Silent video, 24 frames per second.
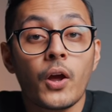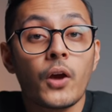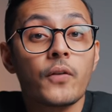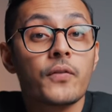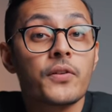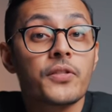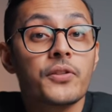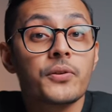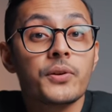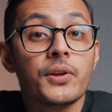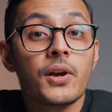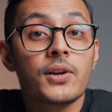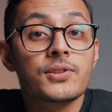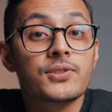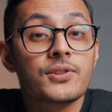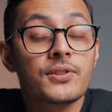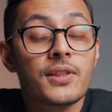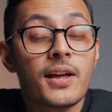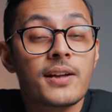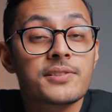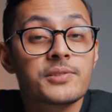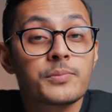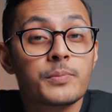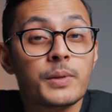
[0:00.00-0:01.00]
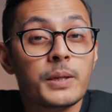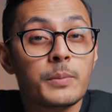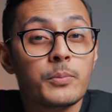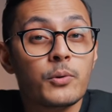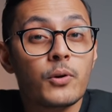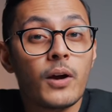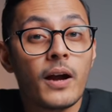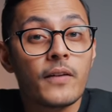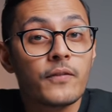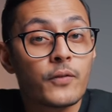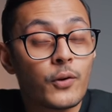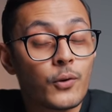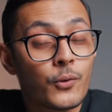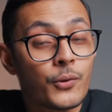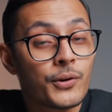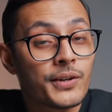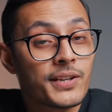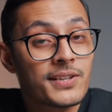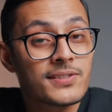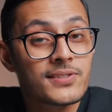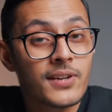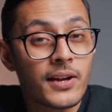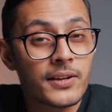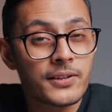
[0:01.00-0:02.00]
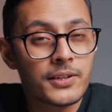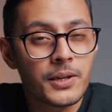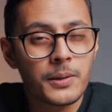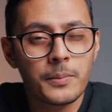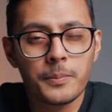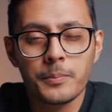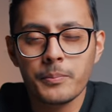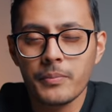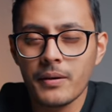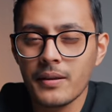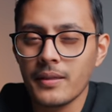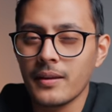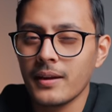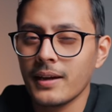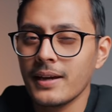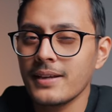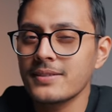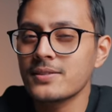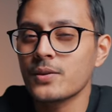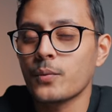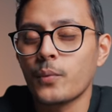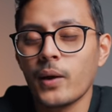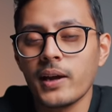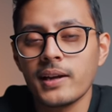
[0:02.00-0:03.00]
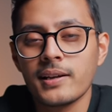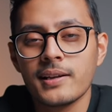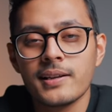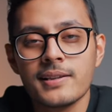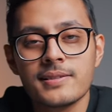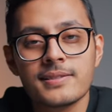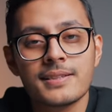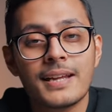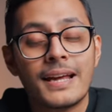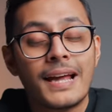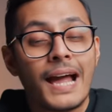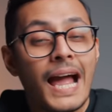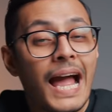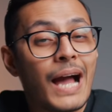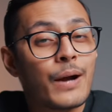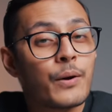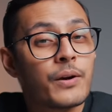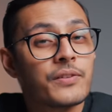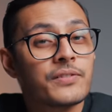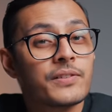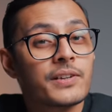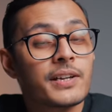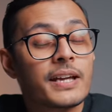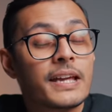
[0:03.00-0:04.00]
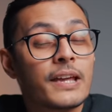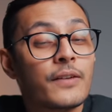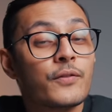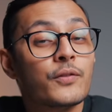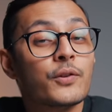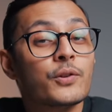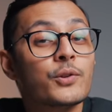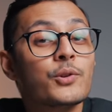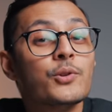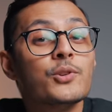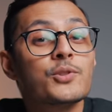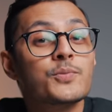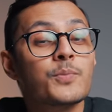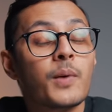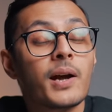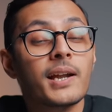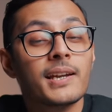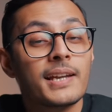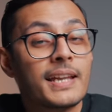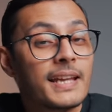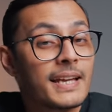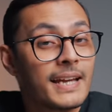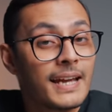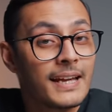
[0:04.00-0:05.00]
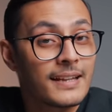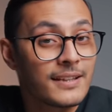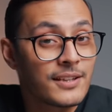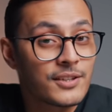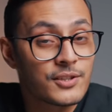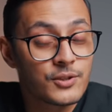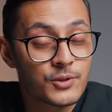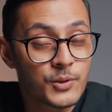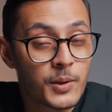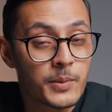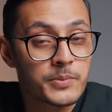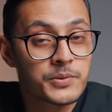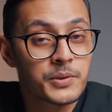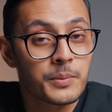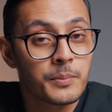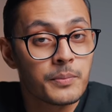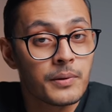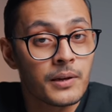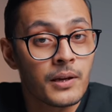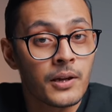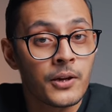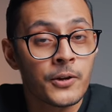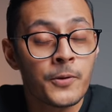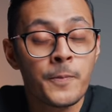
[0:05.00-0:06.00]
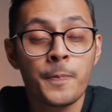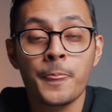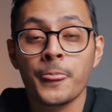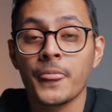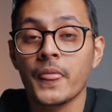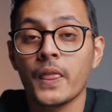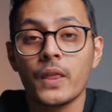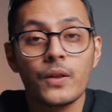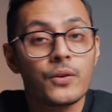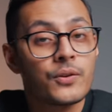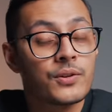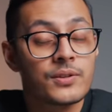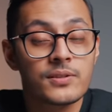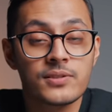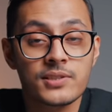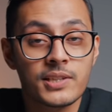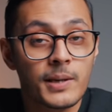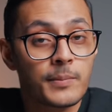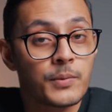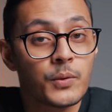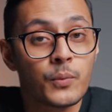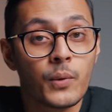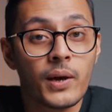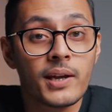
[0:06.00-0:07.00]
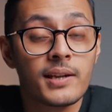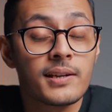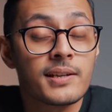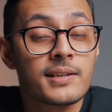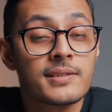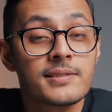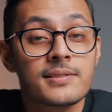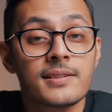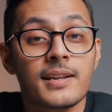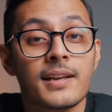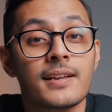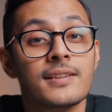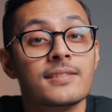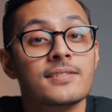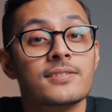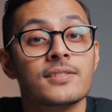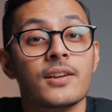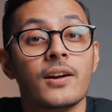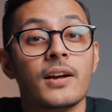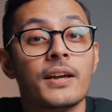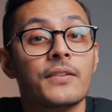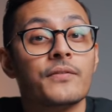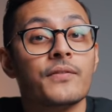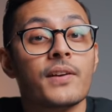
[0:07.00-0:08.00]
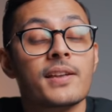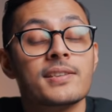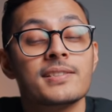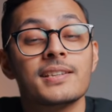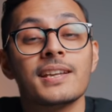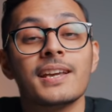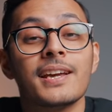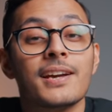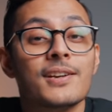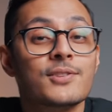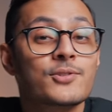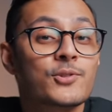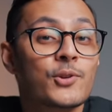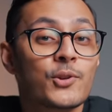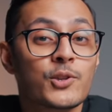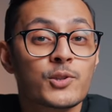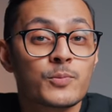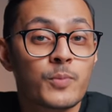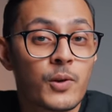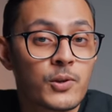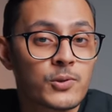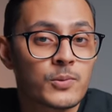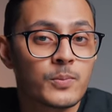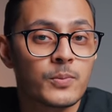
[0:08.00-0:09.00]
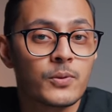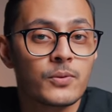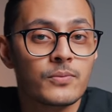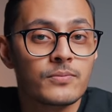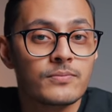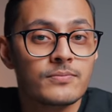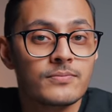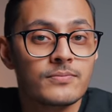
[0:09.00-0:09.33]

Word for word: Over 300,000 people have already signed up, but there is a waitlist. However, if you use my link in the description below, you can skip the waitlist and start investing as soon as possible.